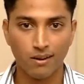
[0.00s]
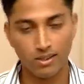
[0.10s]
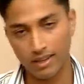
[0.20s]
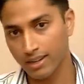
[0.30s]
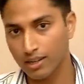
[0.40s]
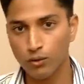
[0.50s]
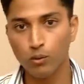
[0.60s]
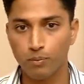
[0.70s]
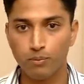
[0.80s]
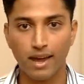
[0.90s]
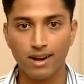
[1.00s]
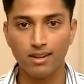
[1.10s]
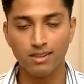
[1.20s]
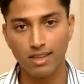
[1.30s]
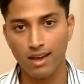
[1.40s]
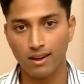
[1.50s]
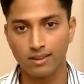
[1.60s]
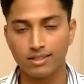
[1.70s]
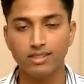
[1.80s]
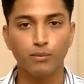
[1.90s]
The interview panel, they are
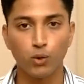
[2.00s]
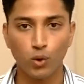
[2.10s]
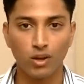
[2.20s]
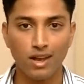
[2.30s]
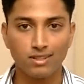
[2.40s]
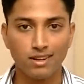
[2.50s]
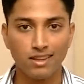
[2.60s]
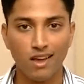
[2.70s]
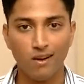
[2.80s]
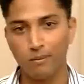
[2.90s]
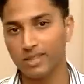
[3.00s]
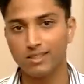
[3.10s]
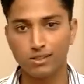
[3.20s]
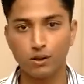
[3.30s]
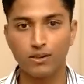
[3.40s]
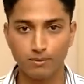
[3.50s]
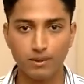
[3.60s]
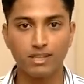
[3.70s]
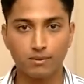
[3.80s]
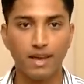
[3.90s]
senior bureaucrats and they have much years of
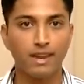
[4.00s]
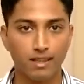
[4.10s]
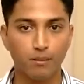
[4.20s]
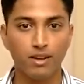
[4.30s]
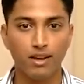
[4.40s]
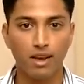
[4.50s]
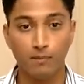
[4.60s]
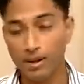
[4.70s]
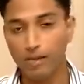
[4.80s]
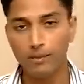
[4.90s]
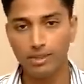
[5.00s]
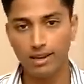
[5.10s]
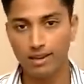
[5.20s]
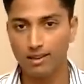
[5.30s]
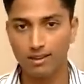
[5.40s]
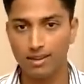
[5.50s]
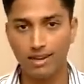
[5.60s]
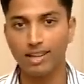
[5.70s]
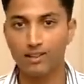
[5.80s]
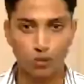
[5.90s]
experience behind them. And believe me, they'll
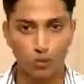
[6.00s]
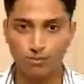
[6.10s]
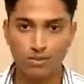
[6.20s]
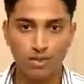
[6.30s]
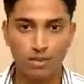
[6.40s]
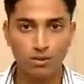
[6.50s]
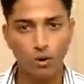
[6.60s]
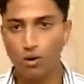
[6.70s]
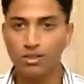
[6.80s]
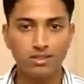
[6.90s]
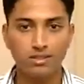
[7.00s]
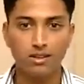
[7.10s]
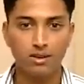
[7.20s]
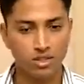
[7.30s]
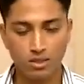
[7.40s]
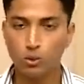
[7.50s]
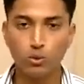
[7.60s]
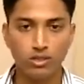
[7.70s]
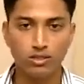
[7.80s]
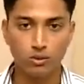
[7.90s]
catch you. So all this, you just do
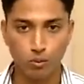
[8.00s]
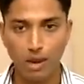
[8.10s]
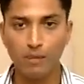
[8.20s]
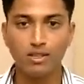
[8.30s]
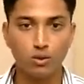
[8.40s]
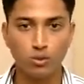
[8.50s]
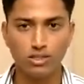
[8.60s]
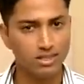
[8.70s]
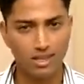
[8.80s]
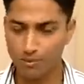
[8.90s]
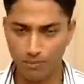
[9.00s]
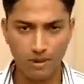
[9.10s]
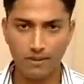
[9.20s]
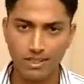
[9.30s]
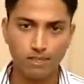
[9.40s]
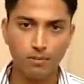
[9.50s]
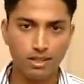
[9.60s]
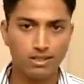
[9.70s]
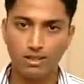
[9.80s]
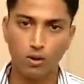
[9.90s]
this, you play by the rules. These are simply, very simply,
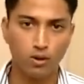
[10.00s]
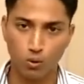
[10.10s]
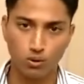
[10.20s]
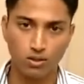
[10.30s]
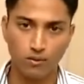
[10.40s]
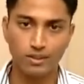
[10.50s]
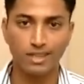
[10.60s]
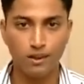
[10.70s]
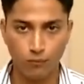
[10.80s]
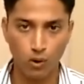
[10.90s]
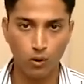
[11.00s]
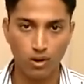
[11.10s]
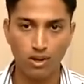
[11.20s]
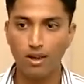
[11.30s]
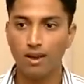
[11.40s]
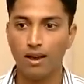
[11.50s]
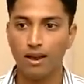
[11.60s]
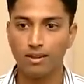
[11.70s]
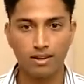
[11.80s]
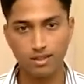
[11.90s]
these are all the rules which I followed,
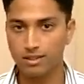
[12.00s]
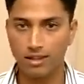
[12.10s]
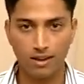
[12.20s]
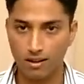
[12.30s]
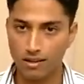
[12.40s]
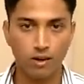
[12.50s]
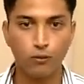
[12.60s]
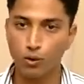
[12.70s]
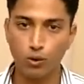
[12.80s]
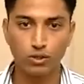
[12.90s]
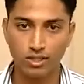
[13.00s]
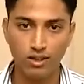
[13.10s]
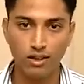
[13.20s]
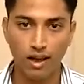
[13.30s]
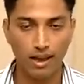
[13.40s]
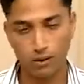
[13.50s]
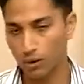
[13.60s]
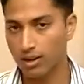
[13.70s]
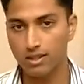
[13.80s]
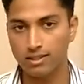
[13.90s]
and the results are here for you to see. I
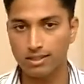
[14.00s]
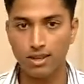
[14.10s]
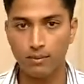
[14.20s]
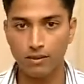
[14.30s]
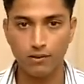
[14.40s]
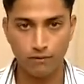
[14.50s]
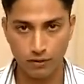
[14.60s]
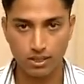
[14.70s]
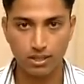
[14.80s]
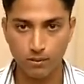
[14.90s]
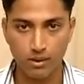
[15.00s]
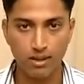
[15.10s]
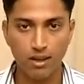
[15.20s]
could clear this exam in the very first attempt,